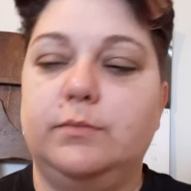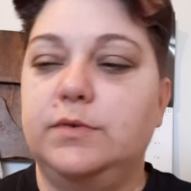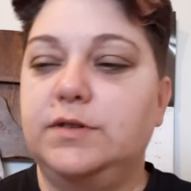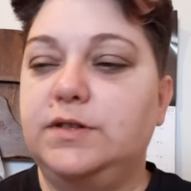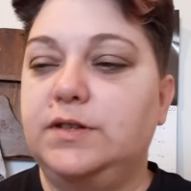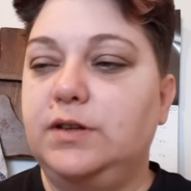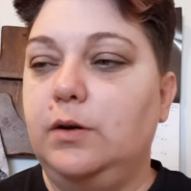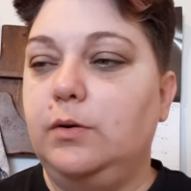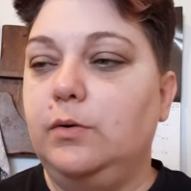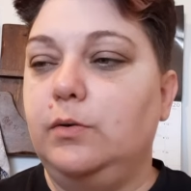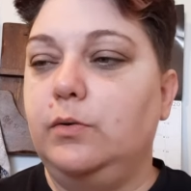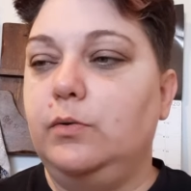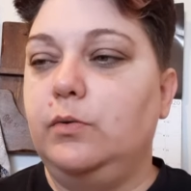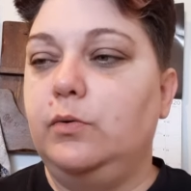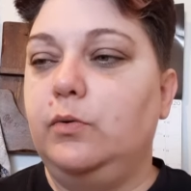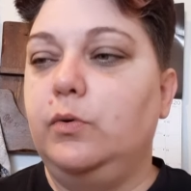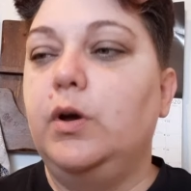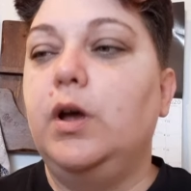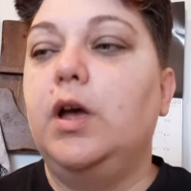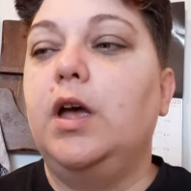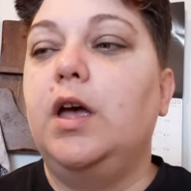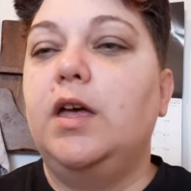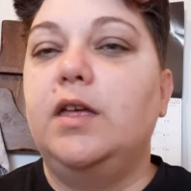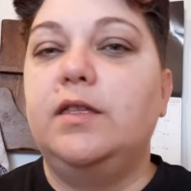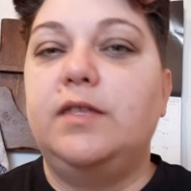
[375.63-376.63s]
So
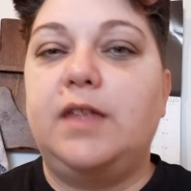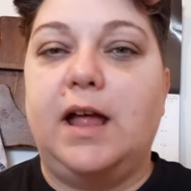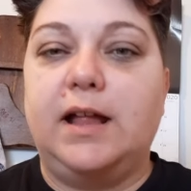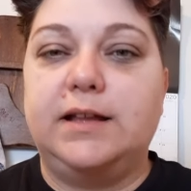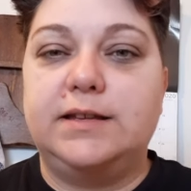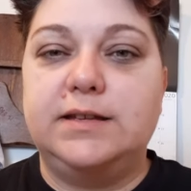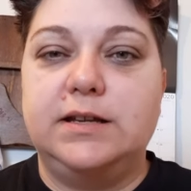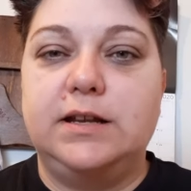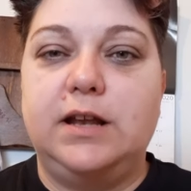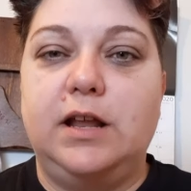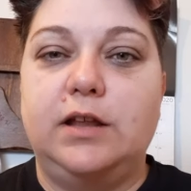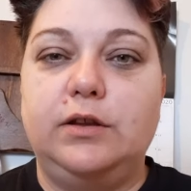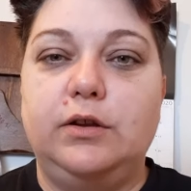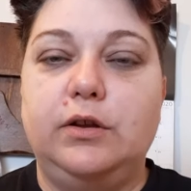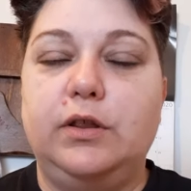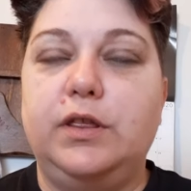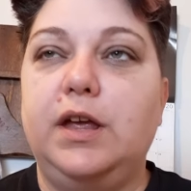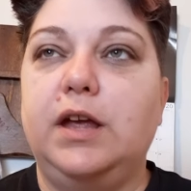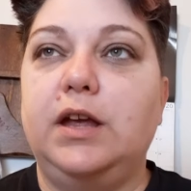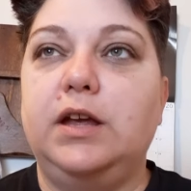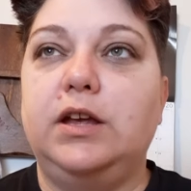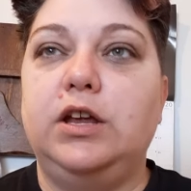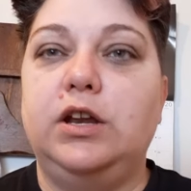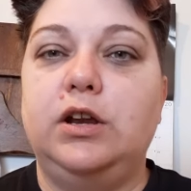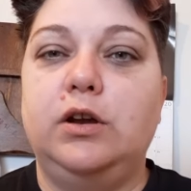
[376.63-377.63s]
that's another
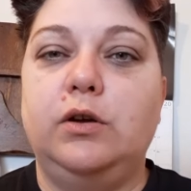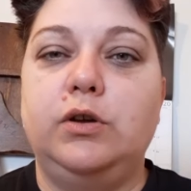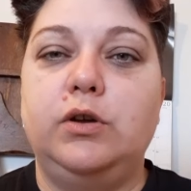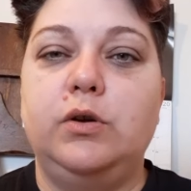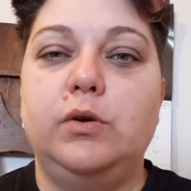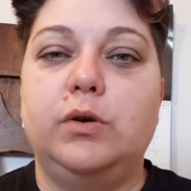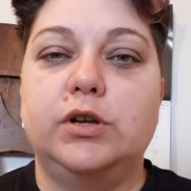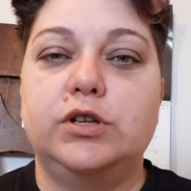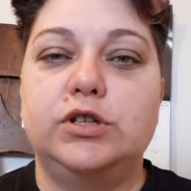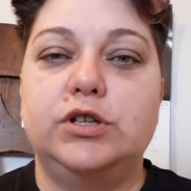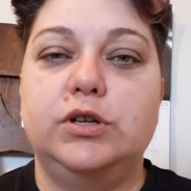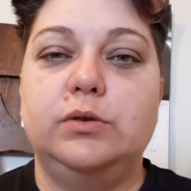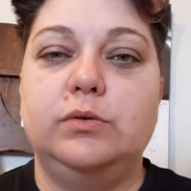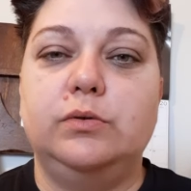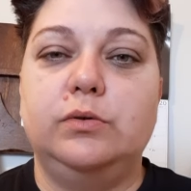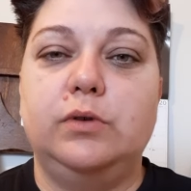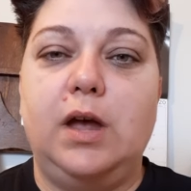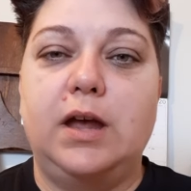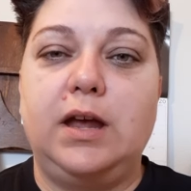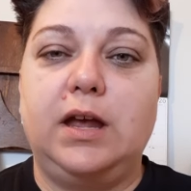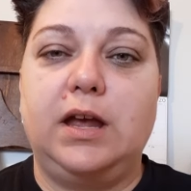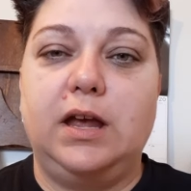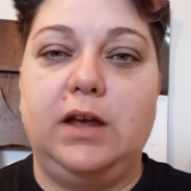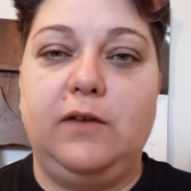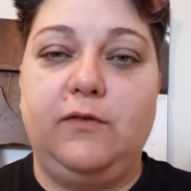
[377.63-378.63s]
thing, you can do,
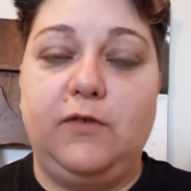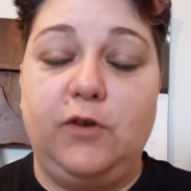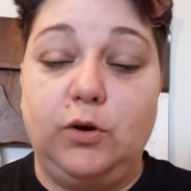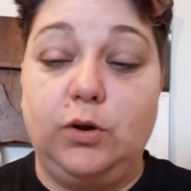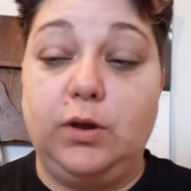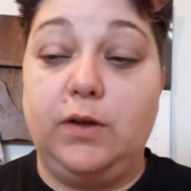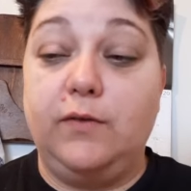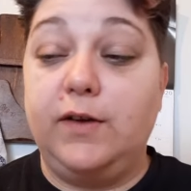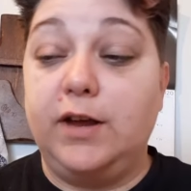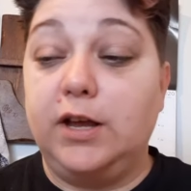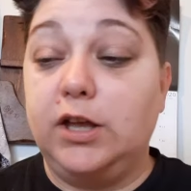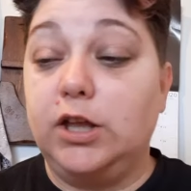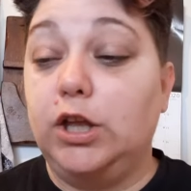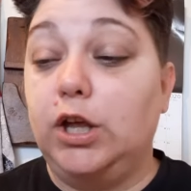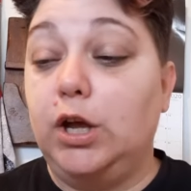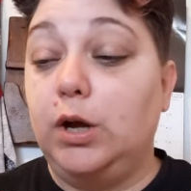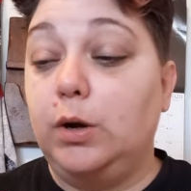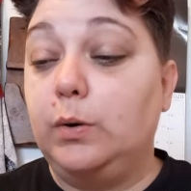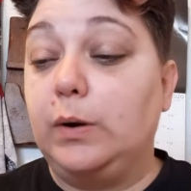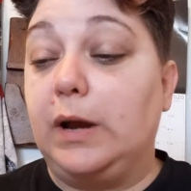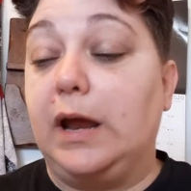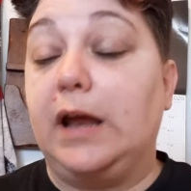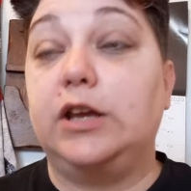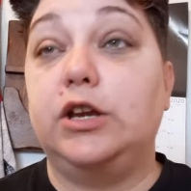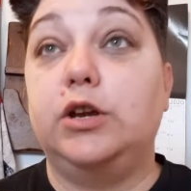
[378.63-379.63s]
like if you're living
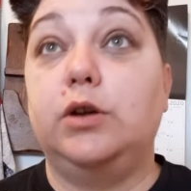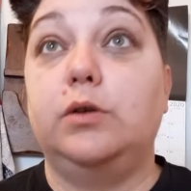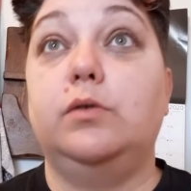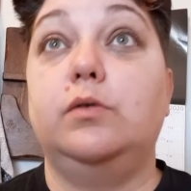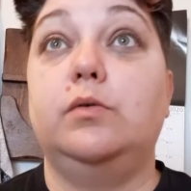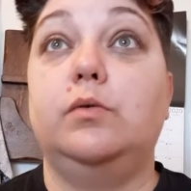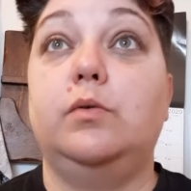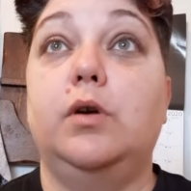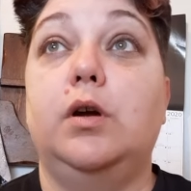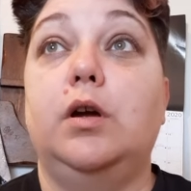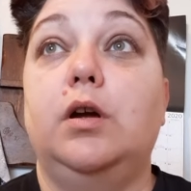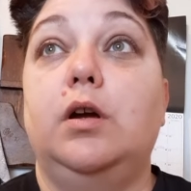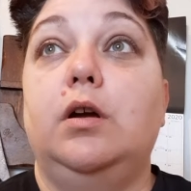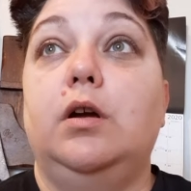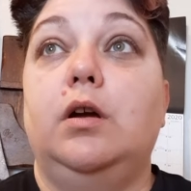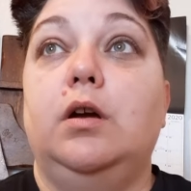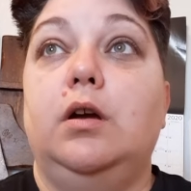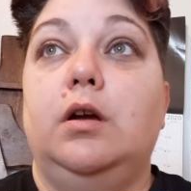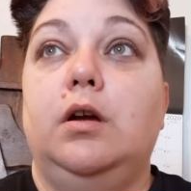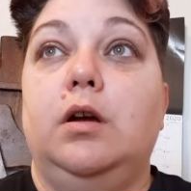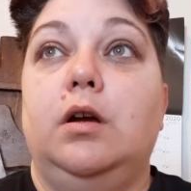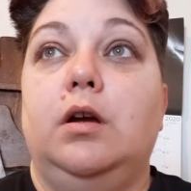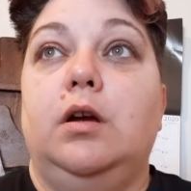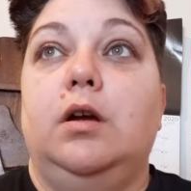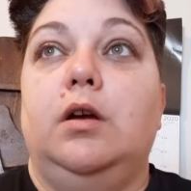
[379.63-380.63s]
alone and you
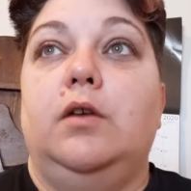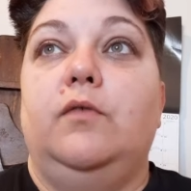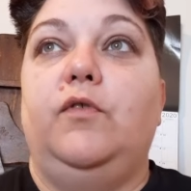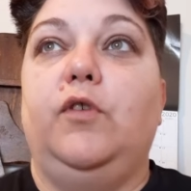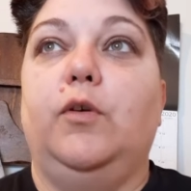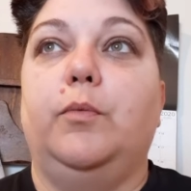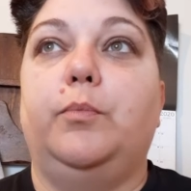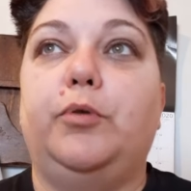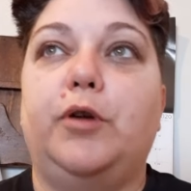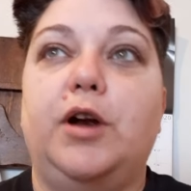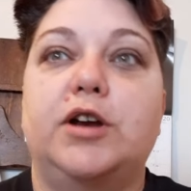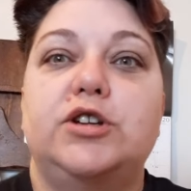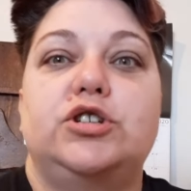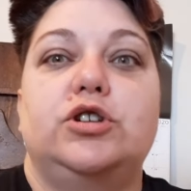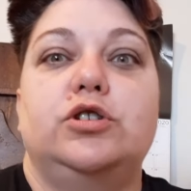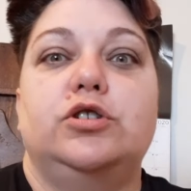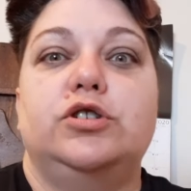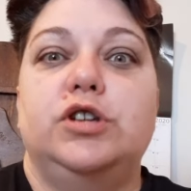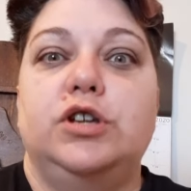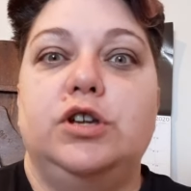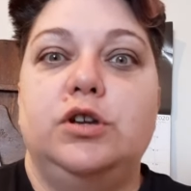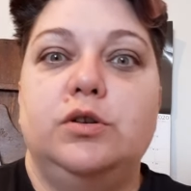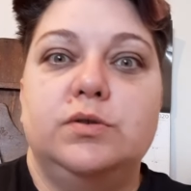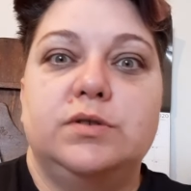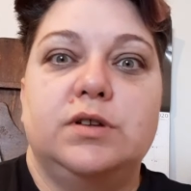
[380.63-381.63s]
feel pressured
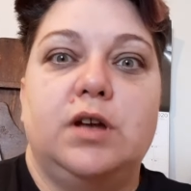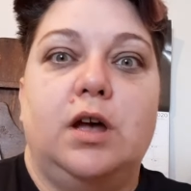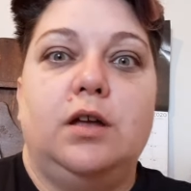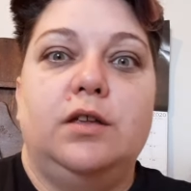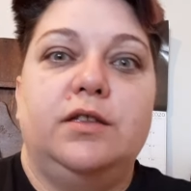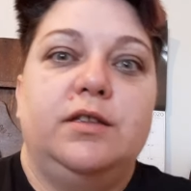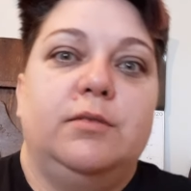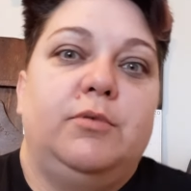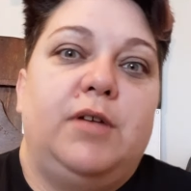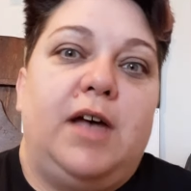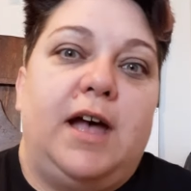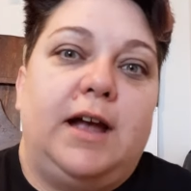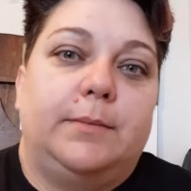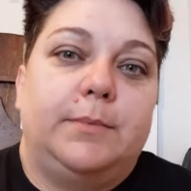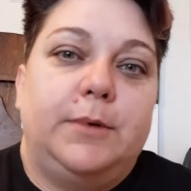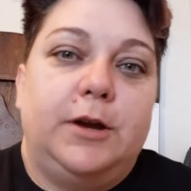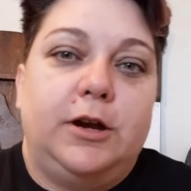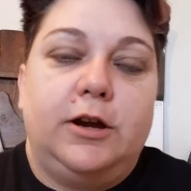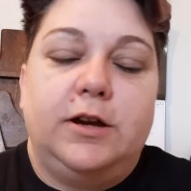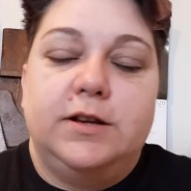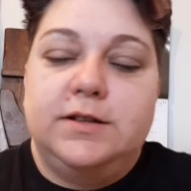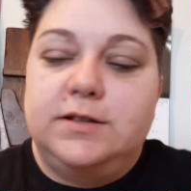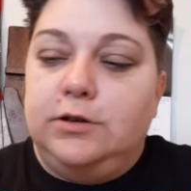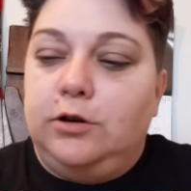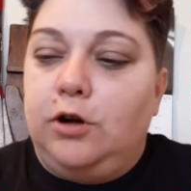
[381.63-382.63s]
to use all the
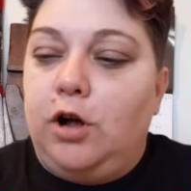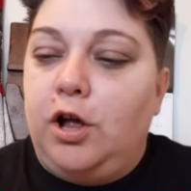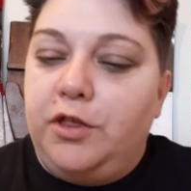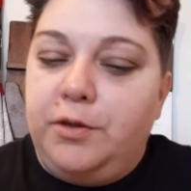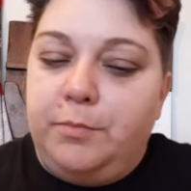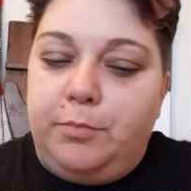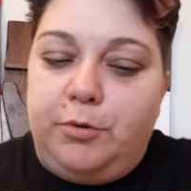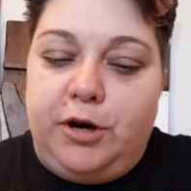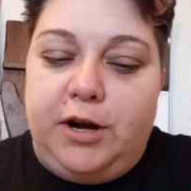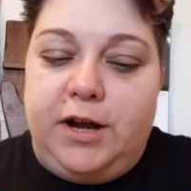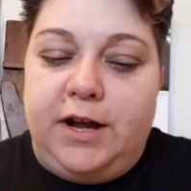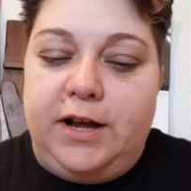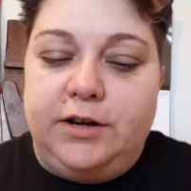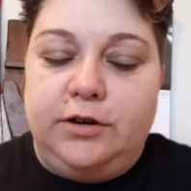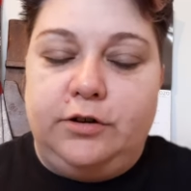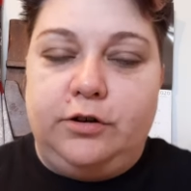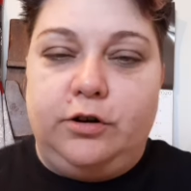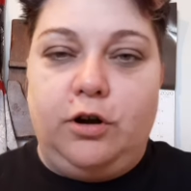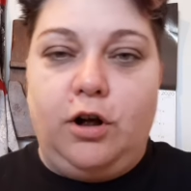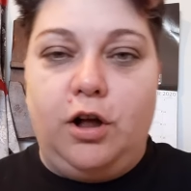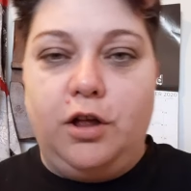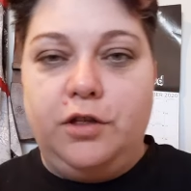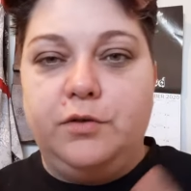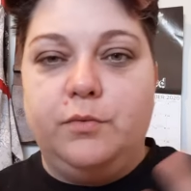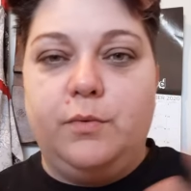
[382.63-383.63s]
blackberries or all the bread or
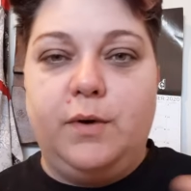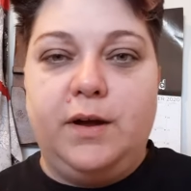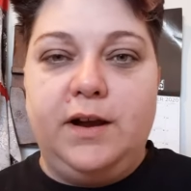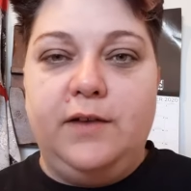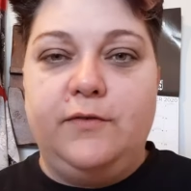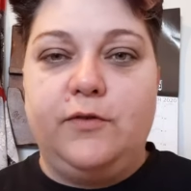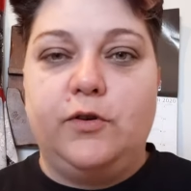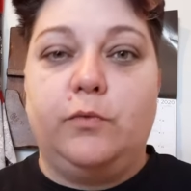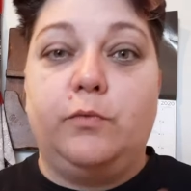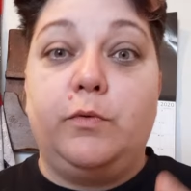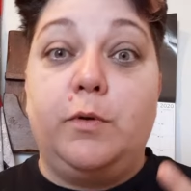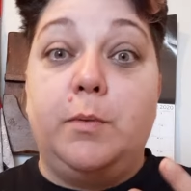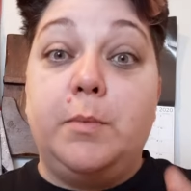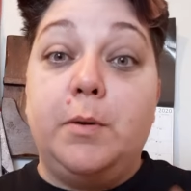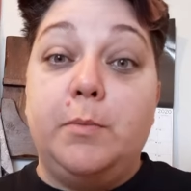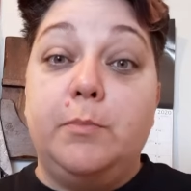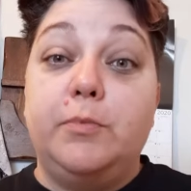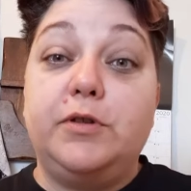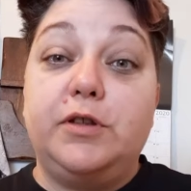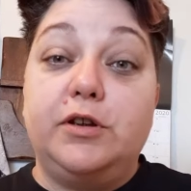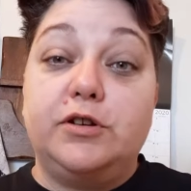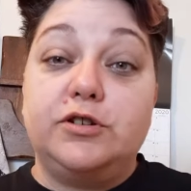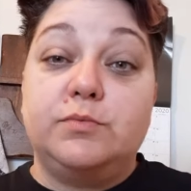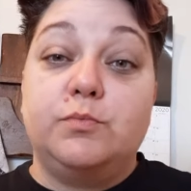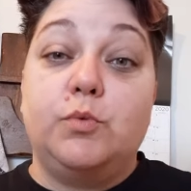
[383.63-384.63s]
all the whatever. Remember,
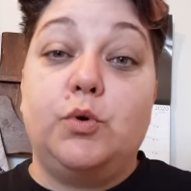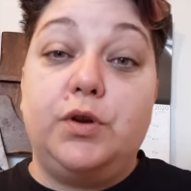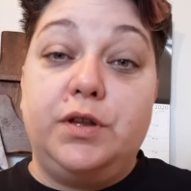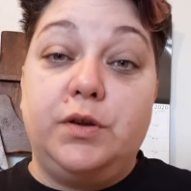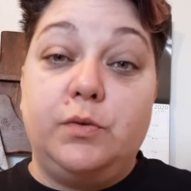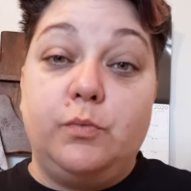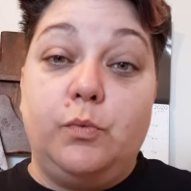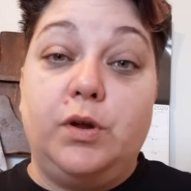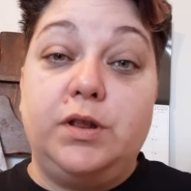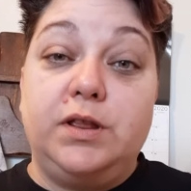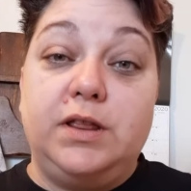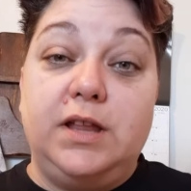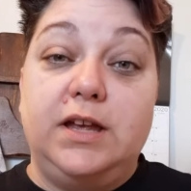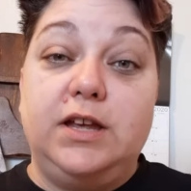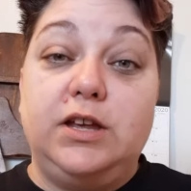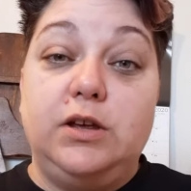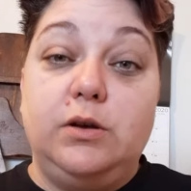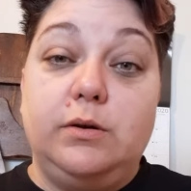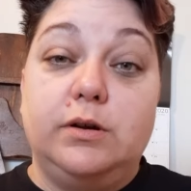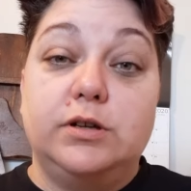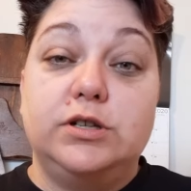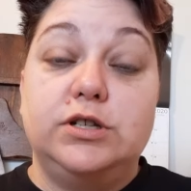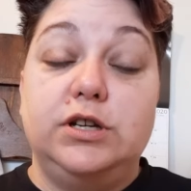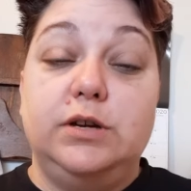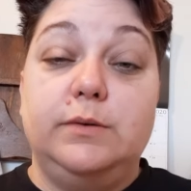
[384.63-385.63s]
there's more than one thing you
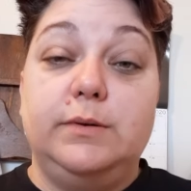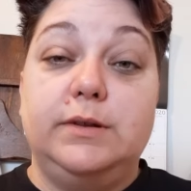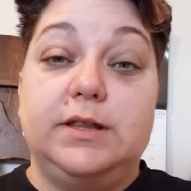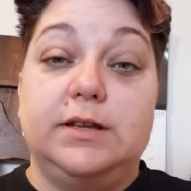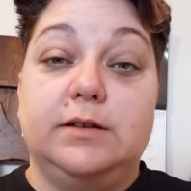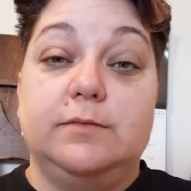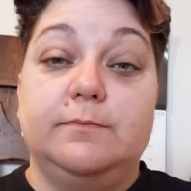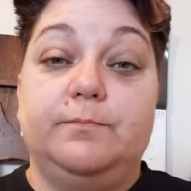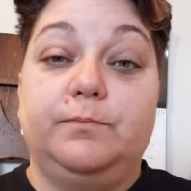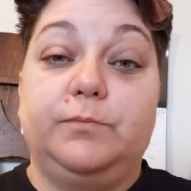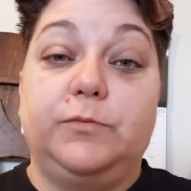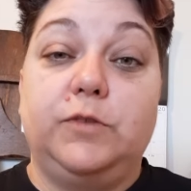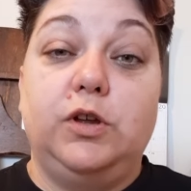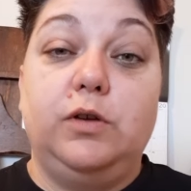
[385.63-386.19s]
can do with them.